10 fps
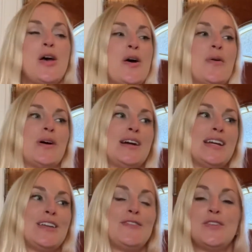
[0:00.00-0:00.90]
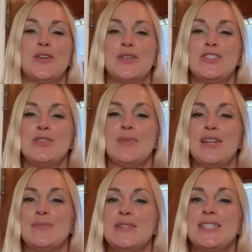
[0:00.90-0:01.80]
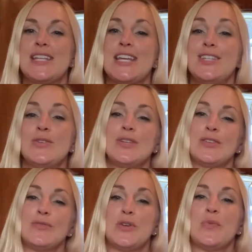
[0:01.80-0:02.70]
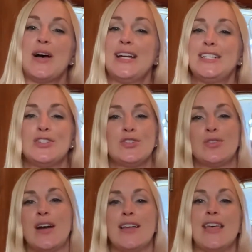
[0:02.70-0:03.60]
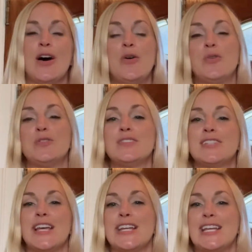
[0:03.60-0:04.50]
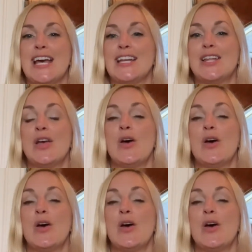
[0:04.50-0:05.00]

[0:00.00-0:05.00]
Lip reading: Or if you notice you made a mistake, you can rewind and try that whole set again.